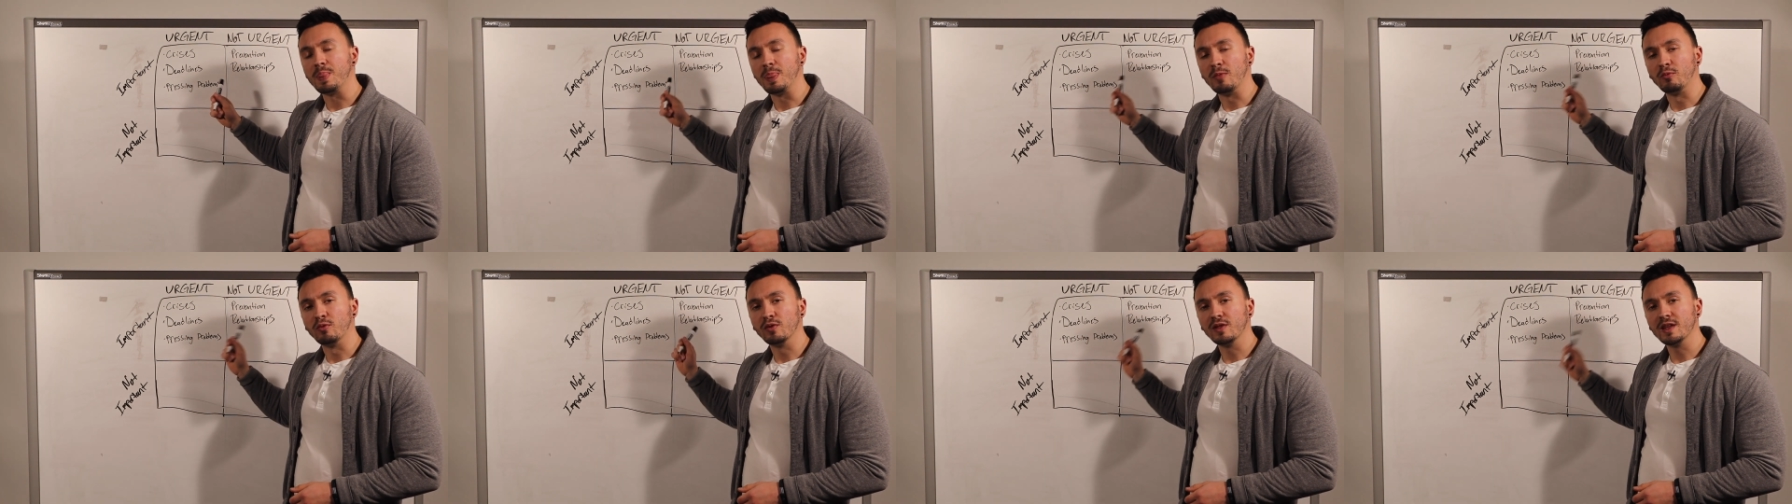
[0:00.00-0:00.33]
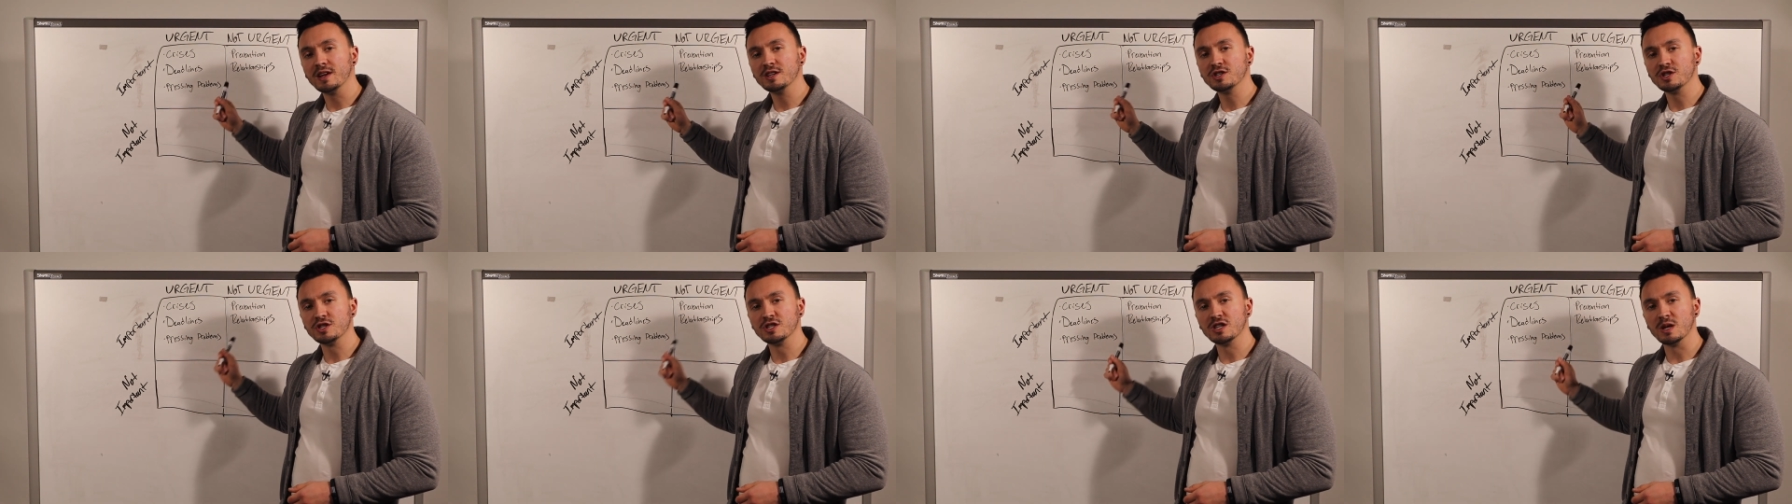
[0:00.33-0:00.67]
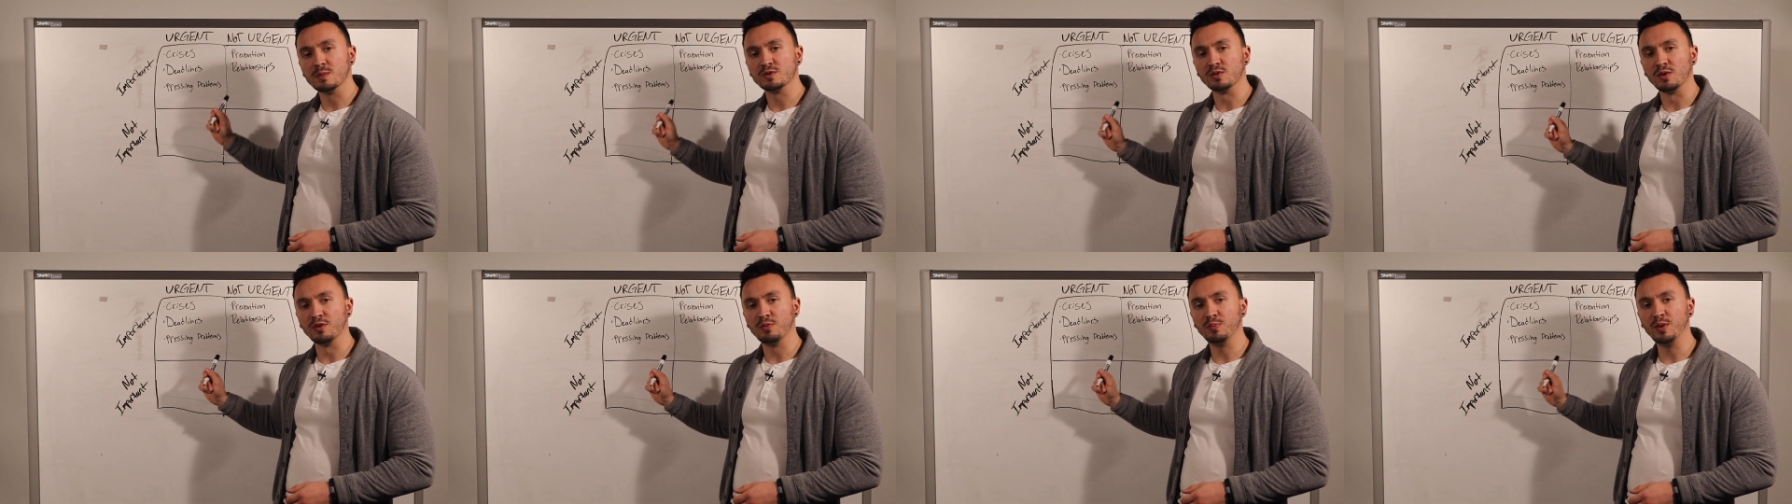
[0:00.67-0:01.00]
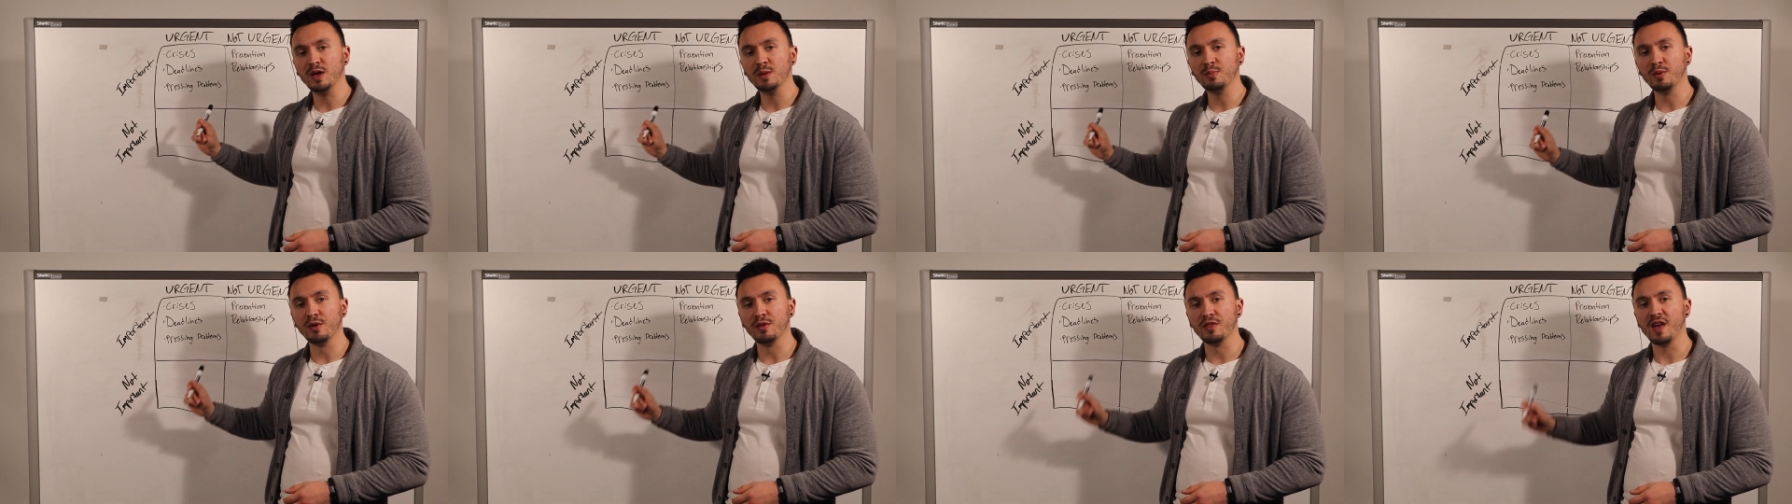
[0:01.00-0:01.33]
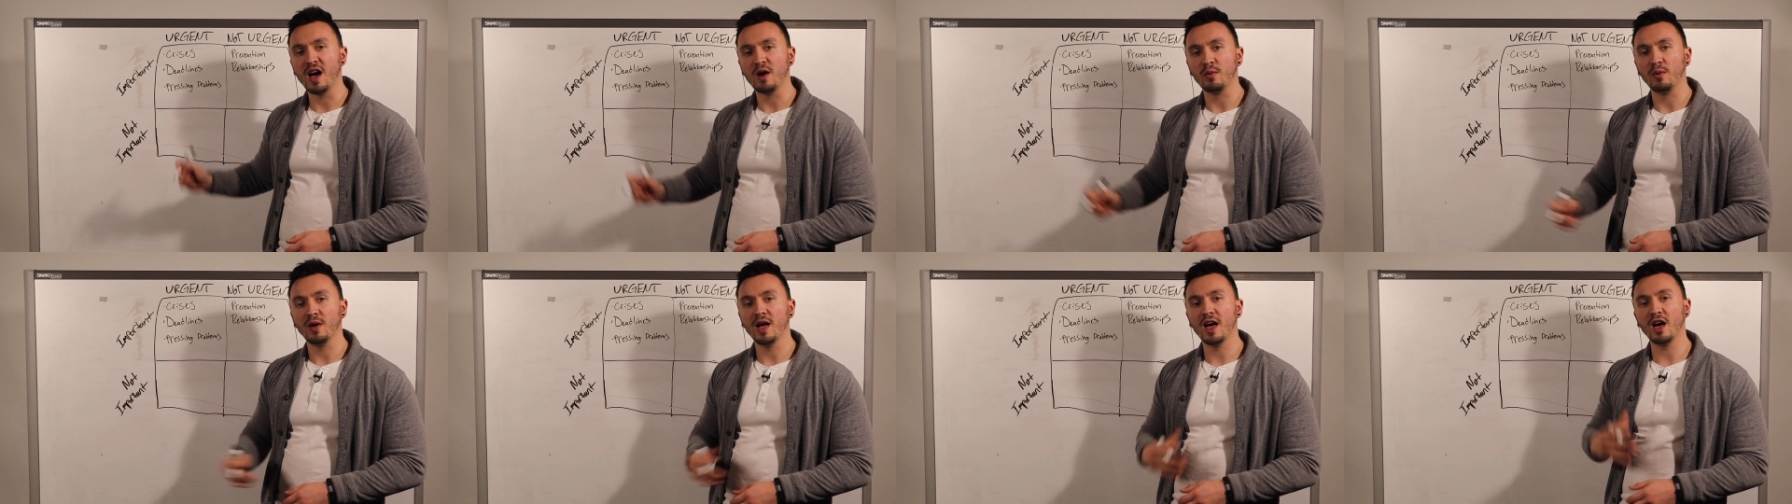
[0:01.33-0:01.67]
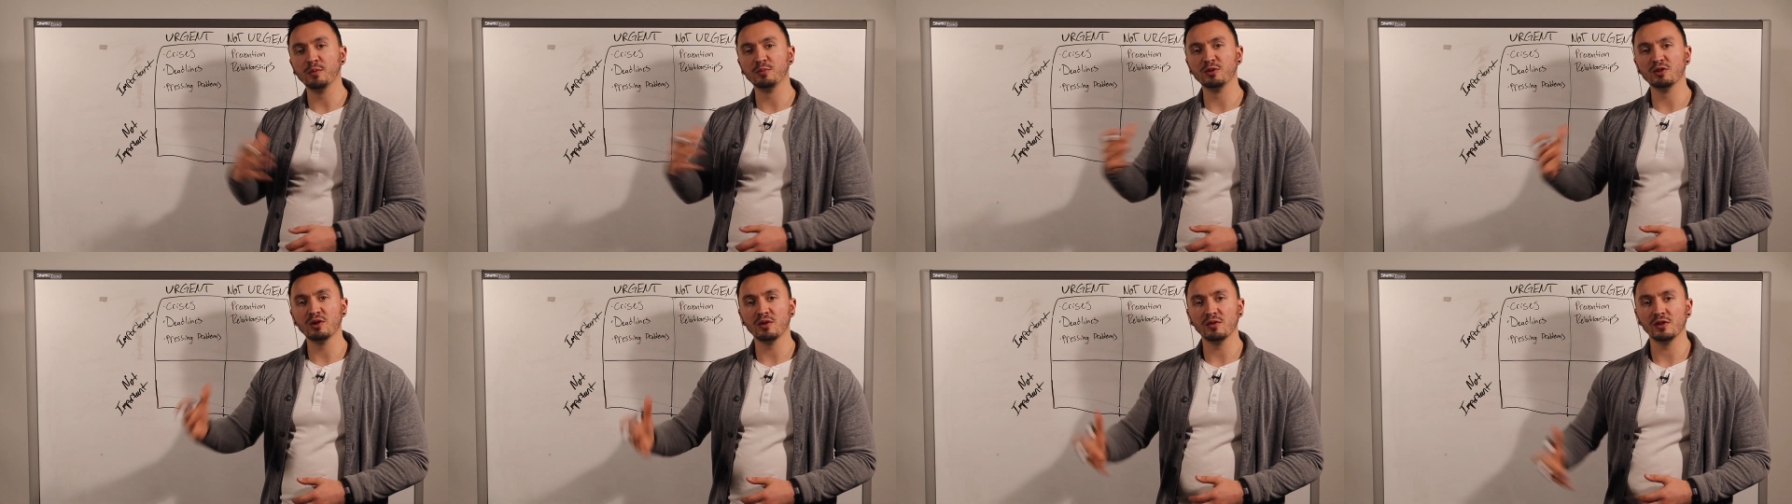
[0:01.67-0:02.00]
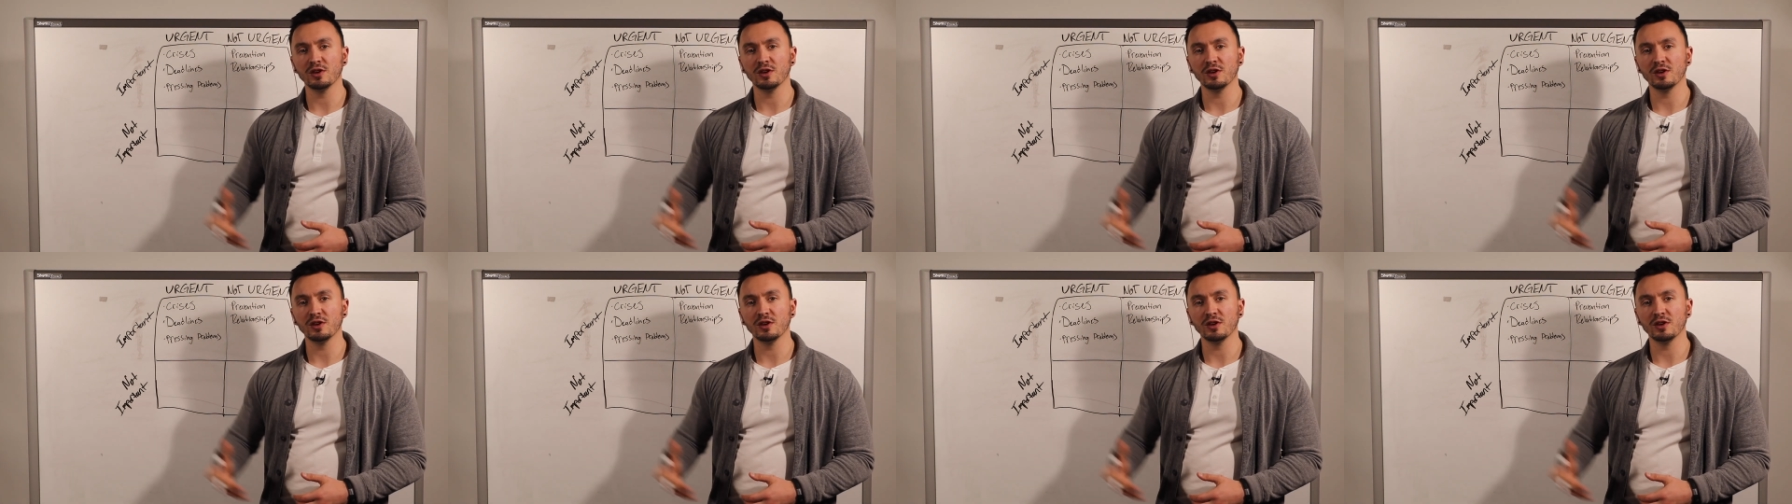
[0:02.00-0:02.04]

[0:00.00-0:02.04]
relationships with people that will help you